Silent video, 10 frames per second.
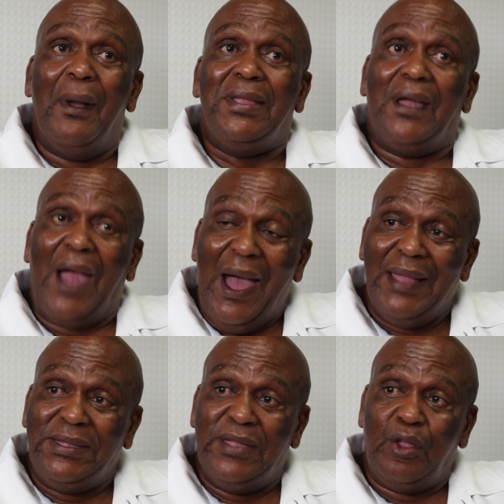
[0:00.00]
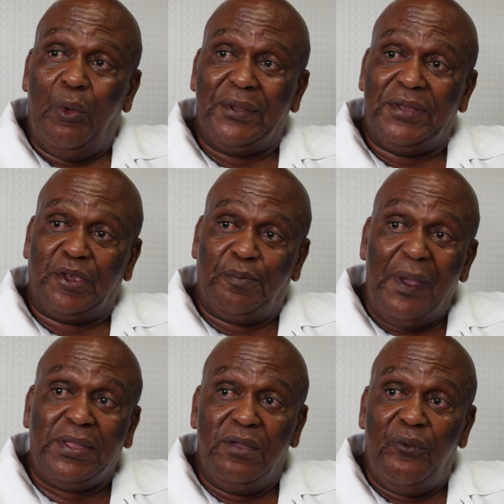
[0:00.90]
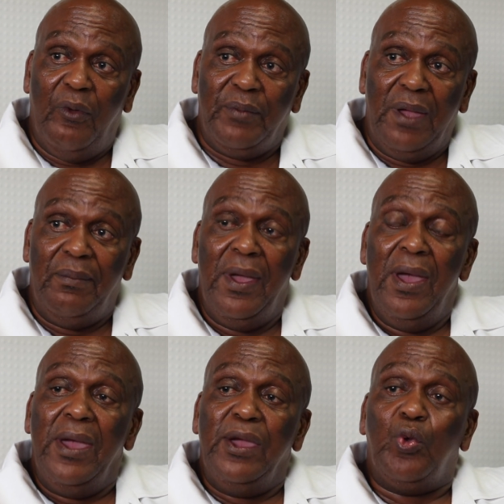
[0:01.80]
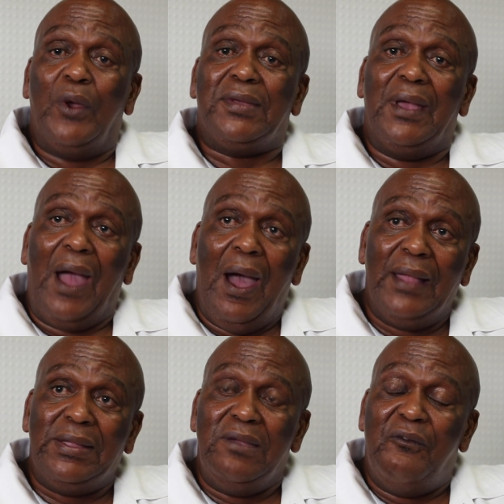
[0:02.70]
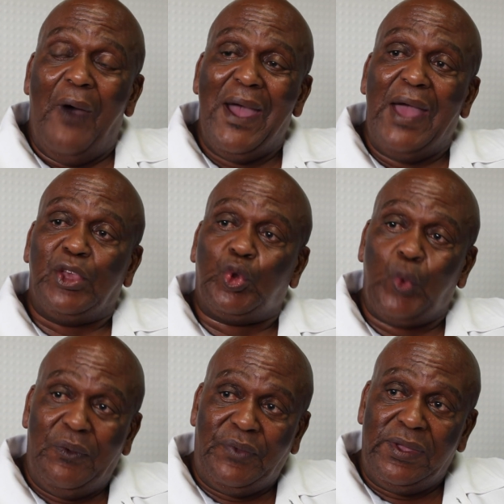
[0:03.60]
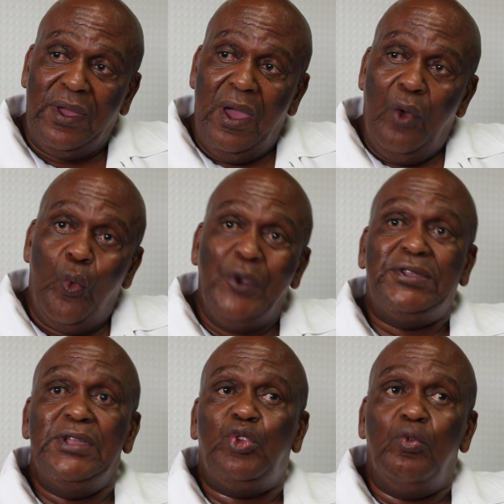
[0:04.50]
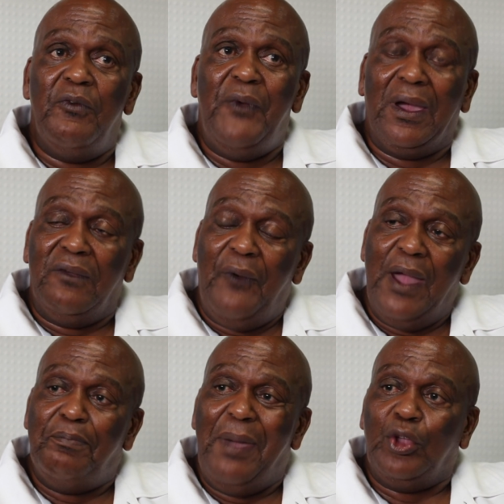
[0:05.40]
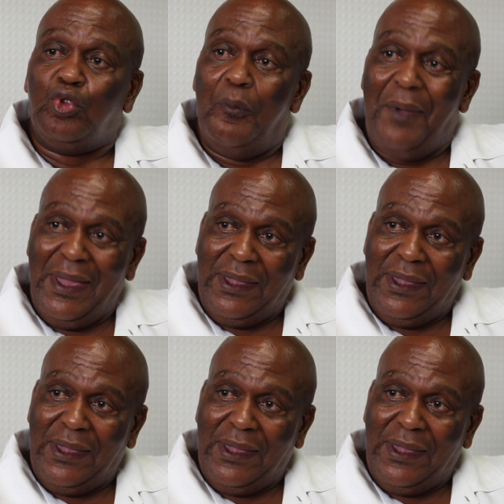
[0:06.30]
But the guarantee that I was expecting from them, it was a guarantee via SWIFT, which need to be verified bank to